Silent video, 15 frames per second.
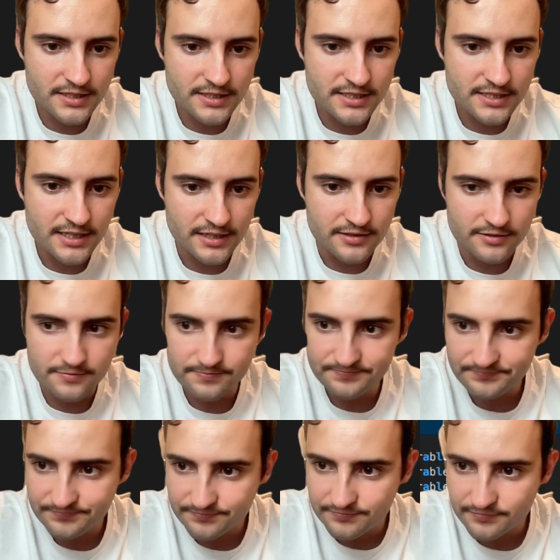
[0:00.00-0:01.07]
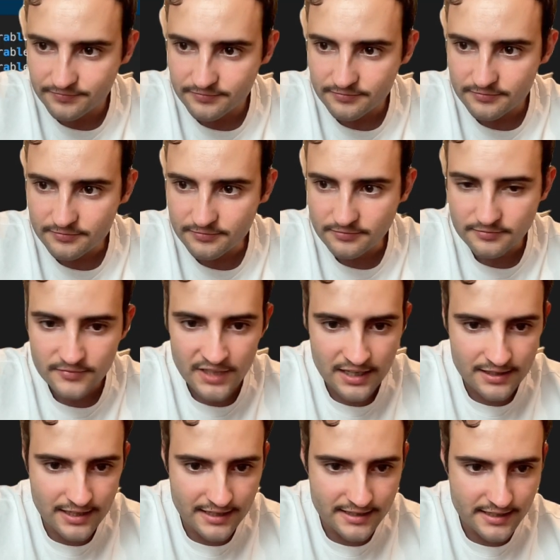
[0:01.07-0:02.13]
signal
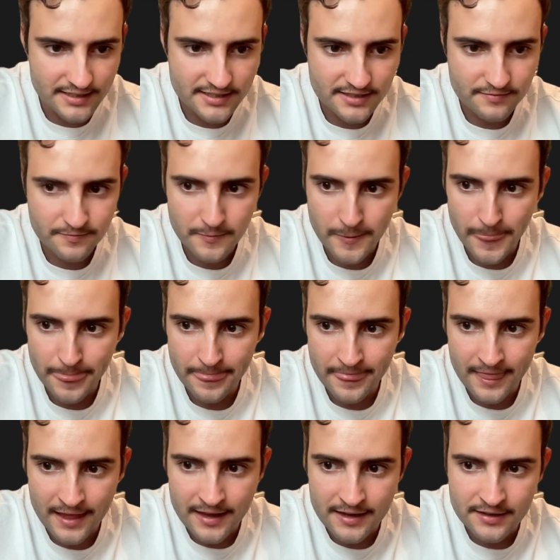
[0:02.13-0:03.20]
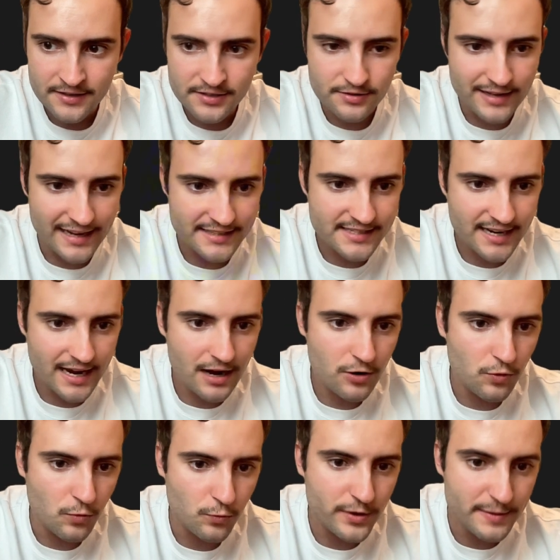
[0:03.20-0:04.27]
like this. So that's
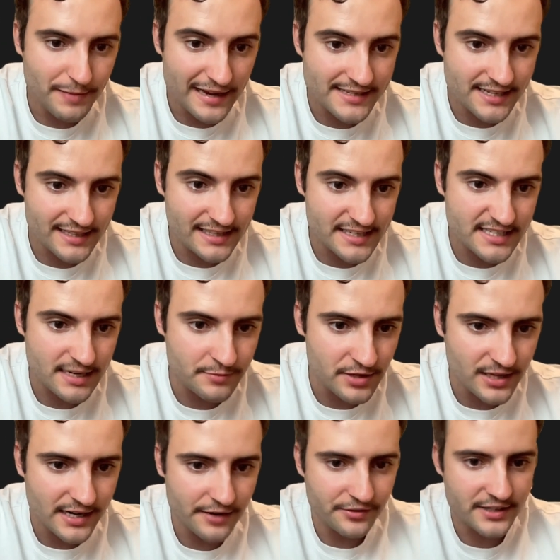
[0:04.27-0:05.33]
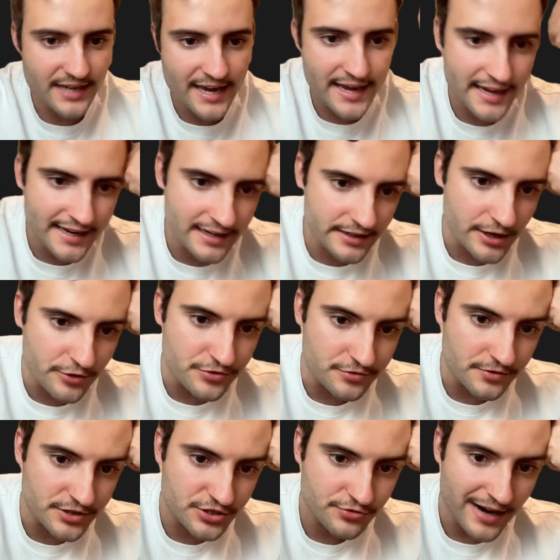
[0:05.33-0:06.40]
how we basically simulate every day. It'll go
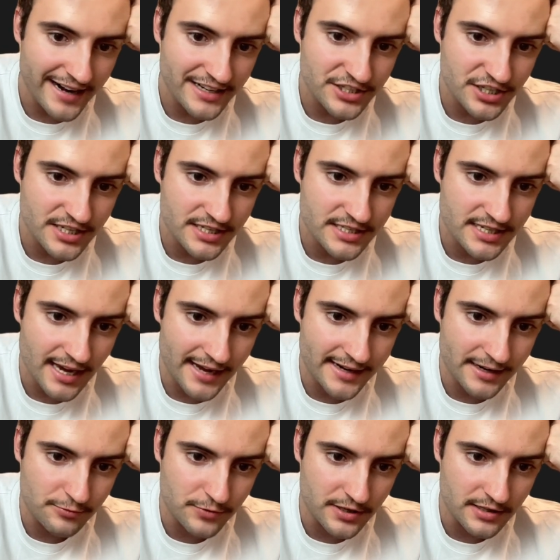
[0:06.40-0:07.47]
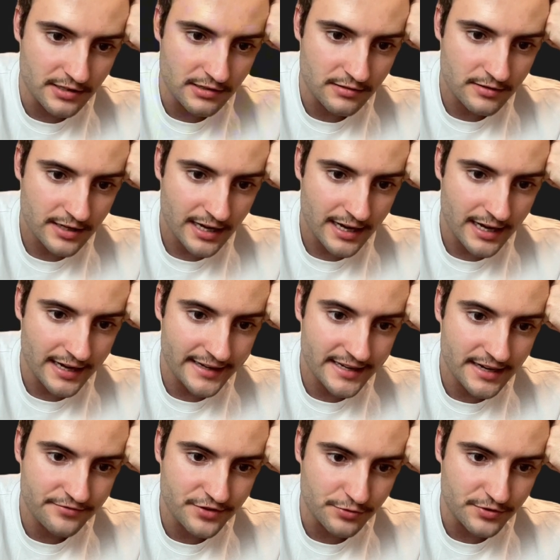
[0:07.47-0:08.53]
through the strategies and it will
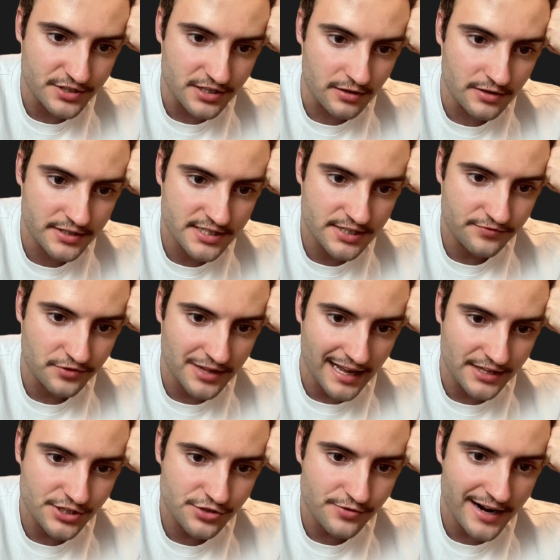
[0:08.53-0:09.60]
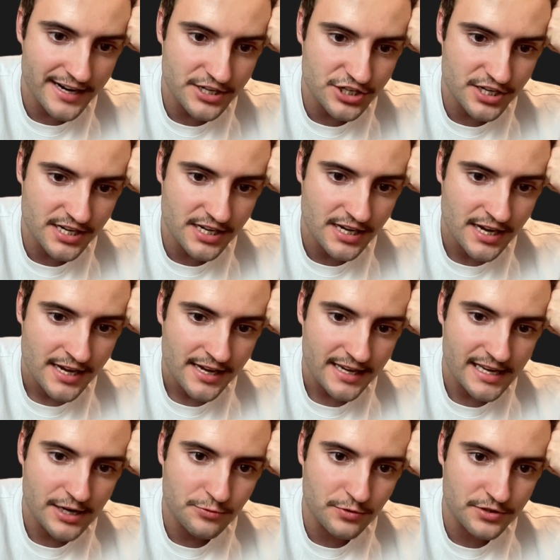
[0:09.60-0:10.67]
give the results for that strategy
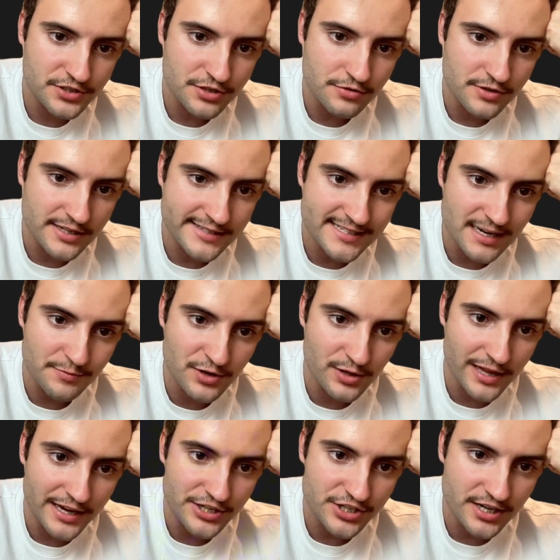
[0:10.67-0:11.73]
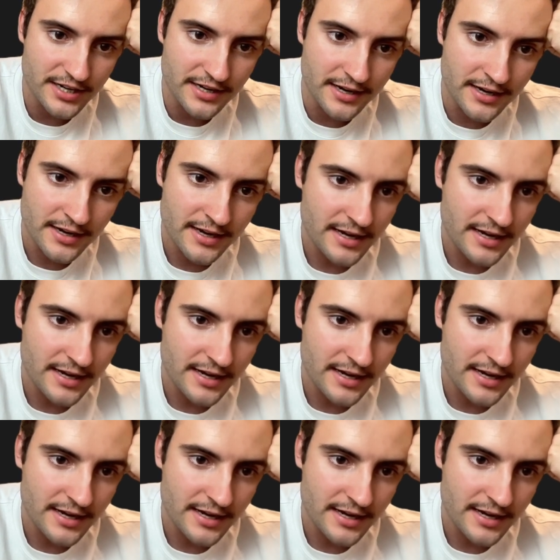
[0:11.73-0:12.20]
equal to the simulation